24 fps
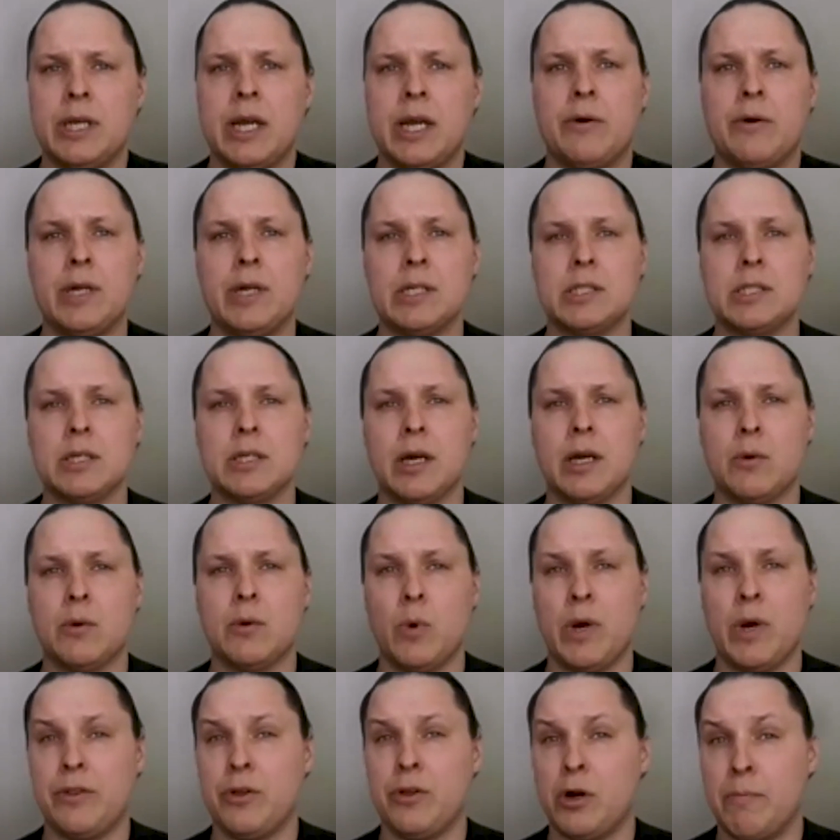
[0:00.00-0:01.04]
areas like
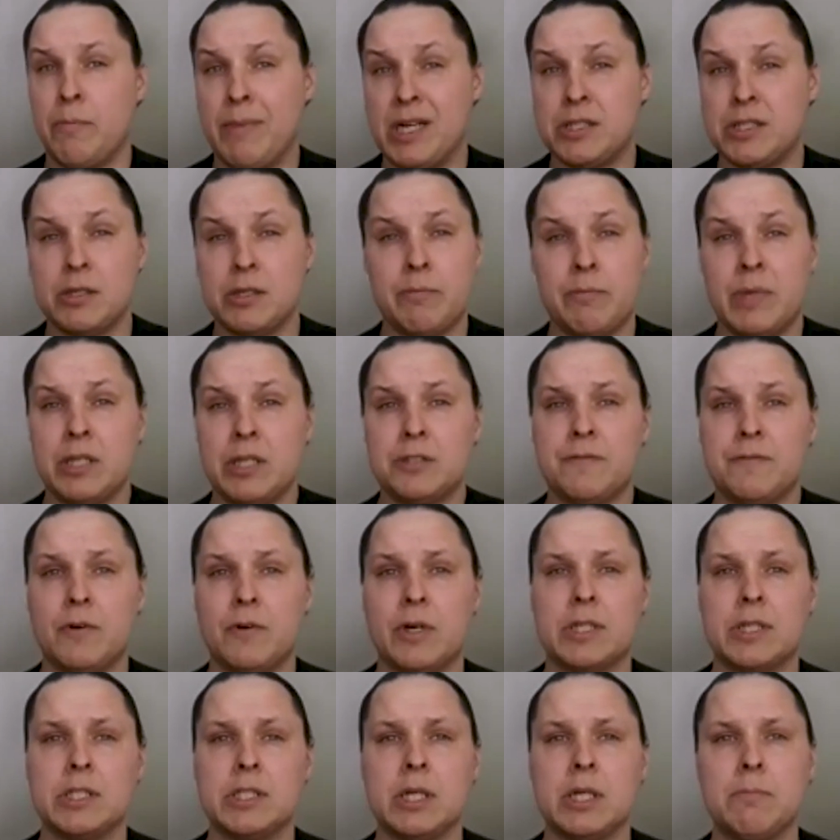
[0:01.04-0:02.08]
weather measurements, for
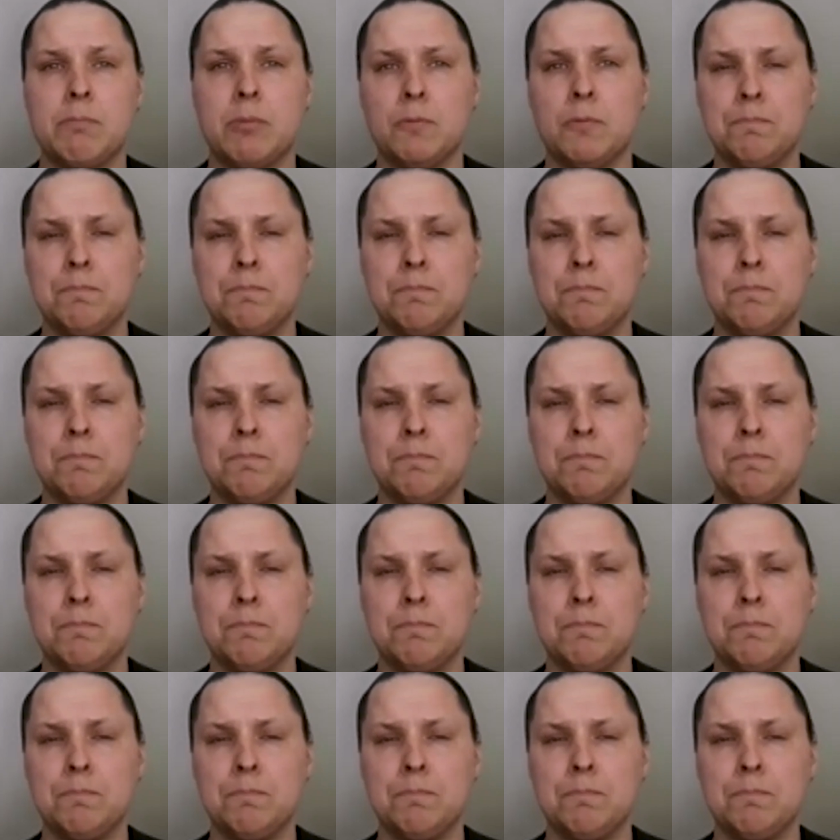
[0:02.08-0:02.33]
example.